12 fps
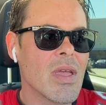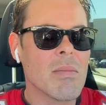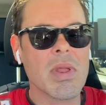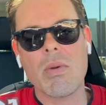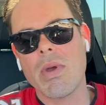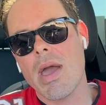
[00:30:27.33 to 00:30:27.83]

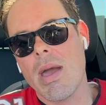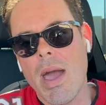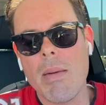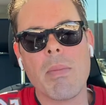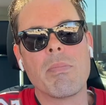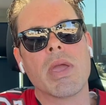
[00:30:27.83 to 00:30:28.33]
But anyway, I,
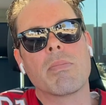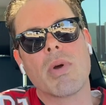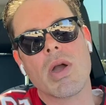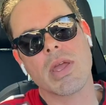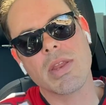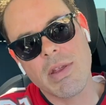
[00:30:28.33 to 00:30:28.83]
I'm a big
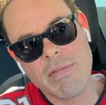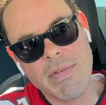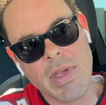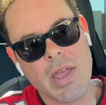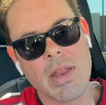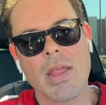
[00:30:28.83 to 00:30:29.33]
Buccaneer
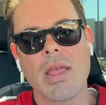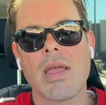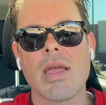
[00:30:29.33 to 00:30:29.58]
fan.